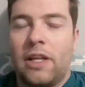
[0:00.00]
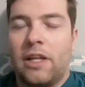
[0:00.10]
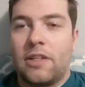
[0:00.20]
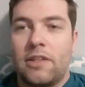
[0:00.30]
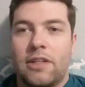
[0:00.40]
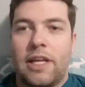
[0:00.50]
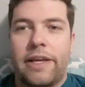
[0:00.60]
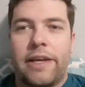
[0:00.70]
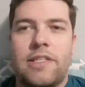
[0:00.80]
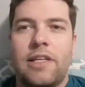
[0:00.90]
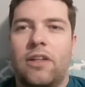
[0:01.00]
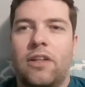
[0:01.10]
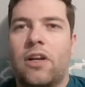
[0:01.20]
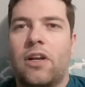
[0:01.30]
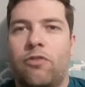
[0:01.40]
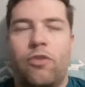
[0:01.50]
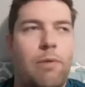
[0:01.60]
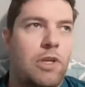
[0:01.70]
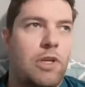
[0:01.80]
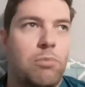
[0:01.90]
like I see a lot
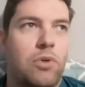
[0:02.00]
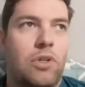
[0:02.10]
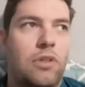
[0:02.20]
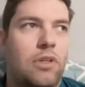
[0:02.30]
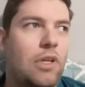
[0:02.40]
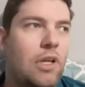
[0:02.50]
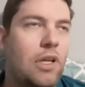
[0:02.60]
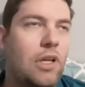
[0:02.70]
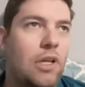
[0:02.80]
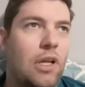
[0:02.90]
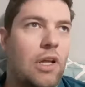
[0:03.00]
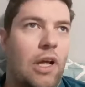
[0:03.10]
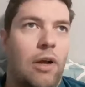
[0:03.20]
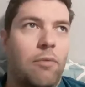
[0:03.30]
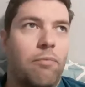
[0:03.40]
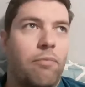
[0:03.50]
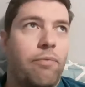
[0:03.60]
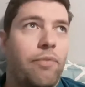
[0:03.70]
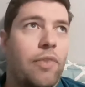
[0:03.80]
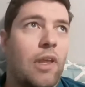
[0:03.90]
of reputable
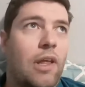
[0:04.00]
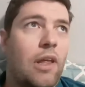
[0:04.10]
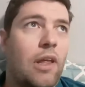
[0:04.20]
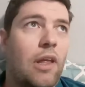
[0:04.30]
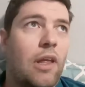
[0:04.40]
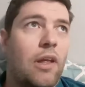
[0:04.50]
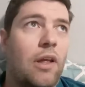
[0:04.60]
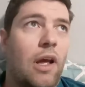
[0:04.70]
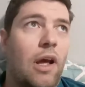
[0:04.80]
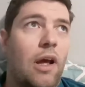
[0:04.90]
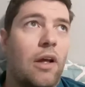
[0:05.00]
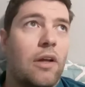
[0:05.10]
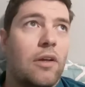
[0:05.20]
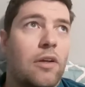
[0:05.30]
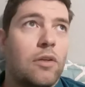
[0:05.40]
um, uh,